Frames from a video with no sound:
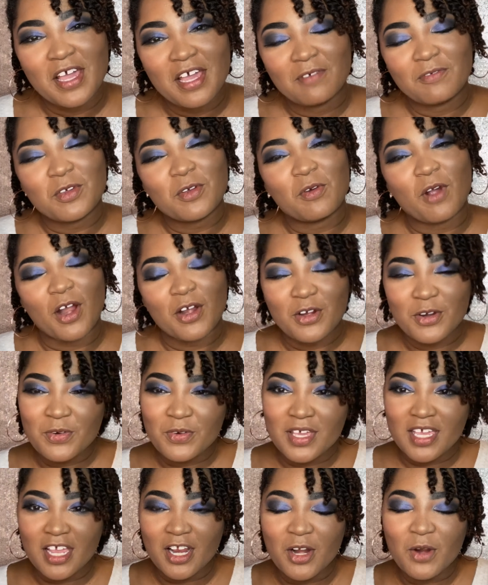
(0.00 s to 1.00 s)
If you are new
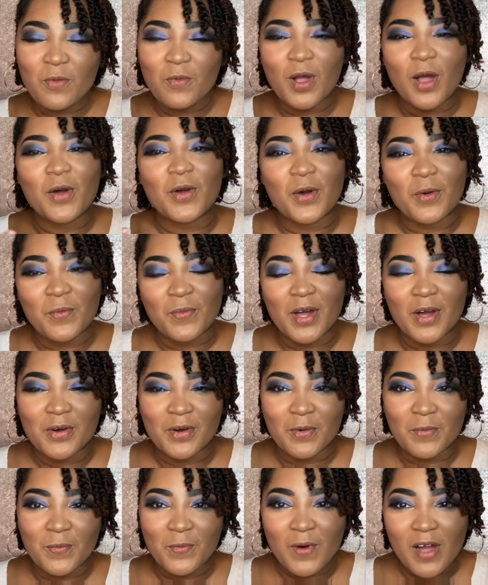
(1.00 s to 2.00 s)
here, welcome.
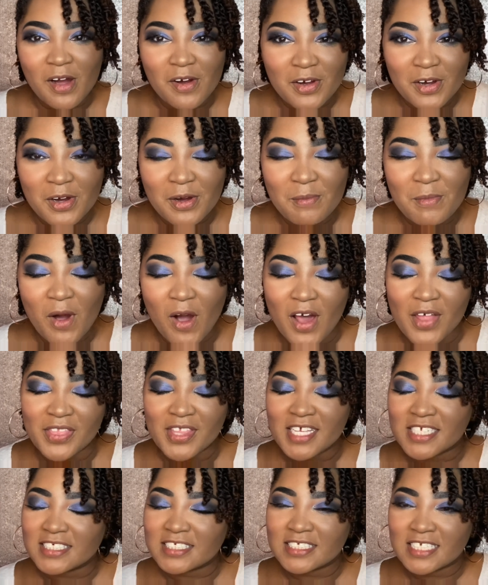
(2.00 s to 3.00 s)
On
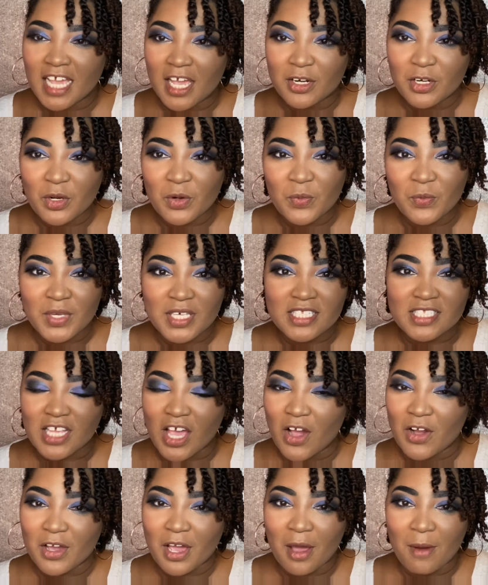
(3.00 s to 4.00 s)
this channel we
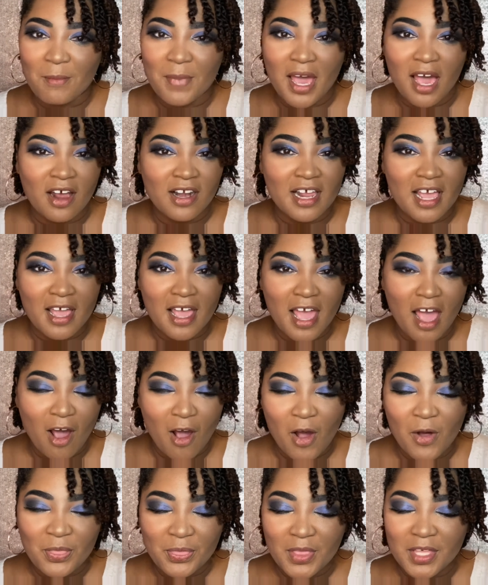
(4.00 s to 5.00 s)
talk about
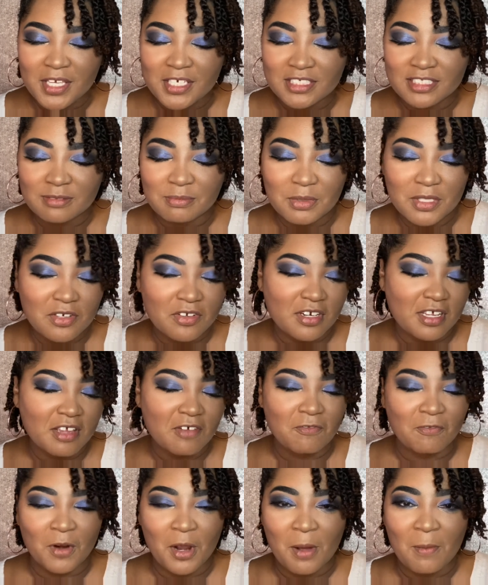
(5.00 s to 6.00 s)
all things beauty
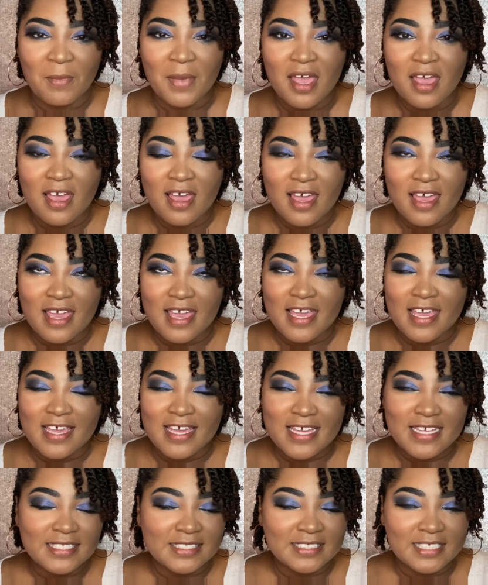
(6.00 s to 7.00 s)
from
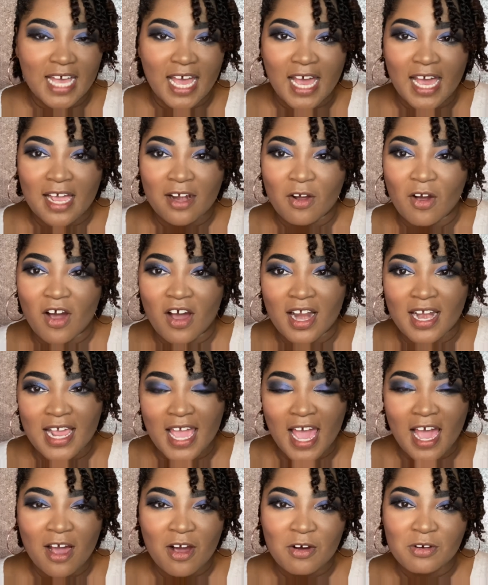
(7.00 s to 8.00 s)
inside on
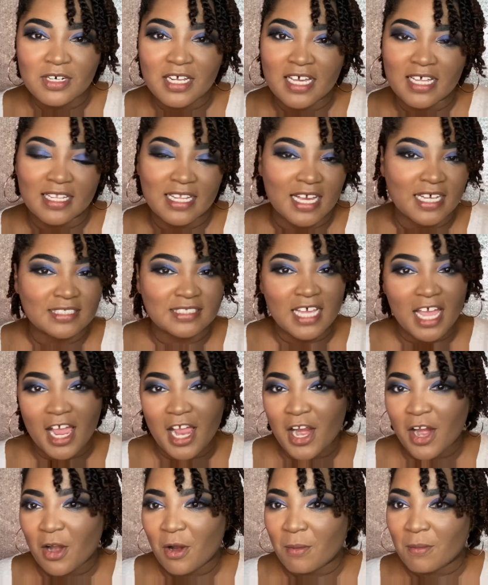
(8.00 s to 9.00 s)
out, and that's
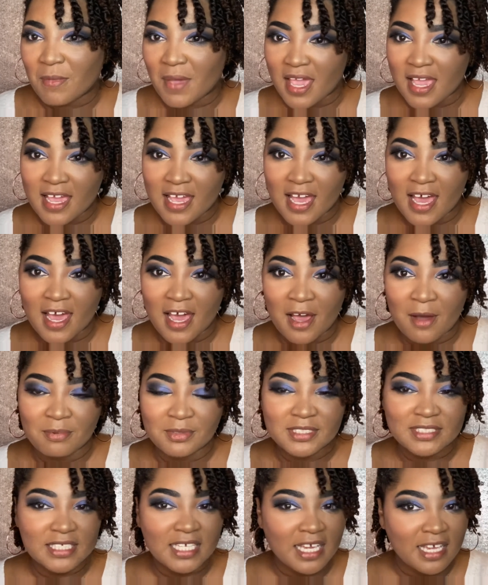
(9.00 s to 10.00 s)
hair, makeup,
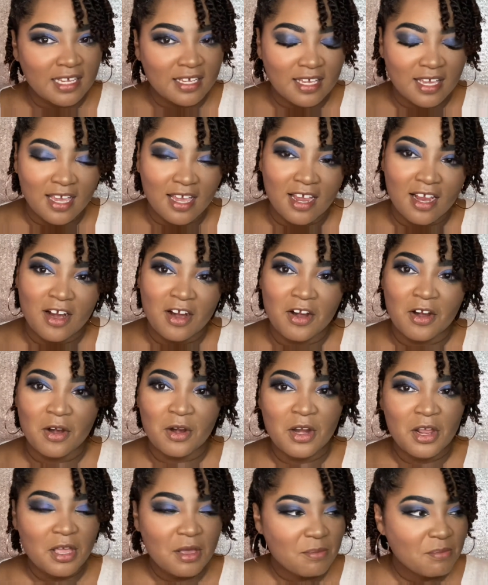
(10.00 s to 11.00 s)
skincare,
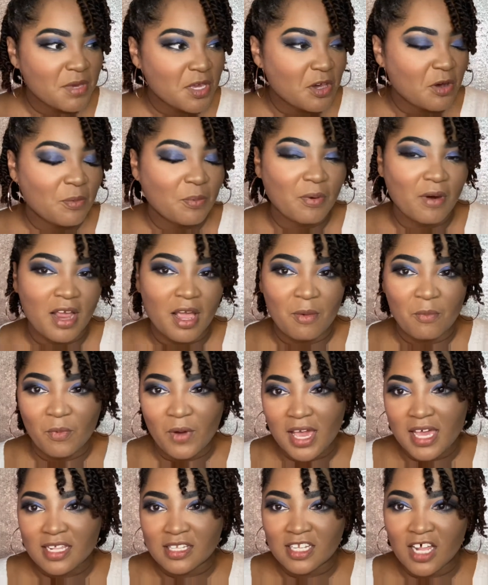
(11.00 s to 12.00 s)
meal prep,
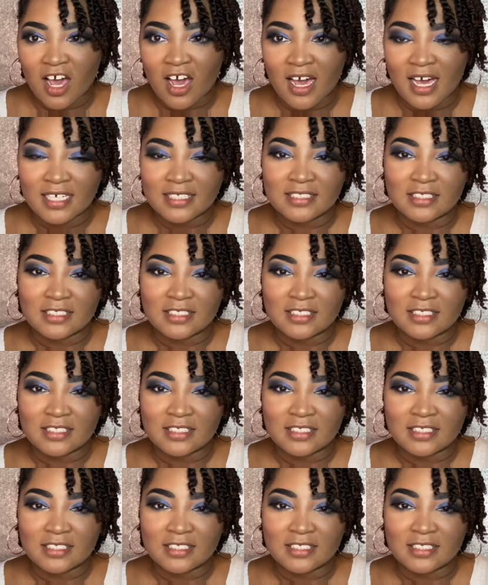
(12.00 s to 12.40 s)
weight loss.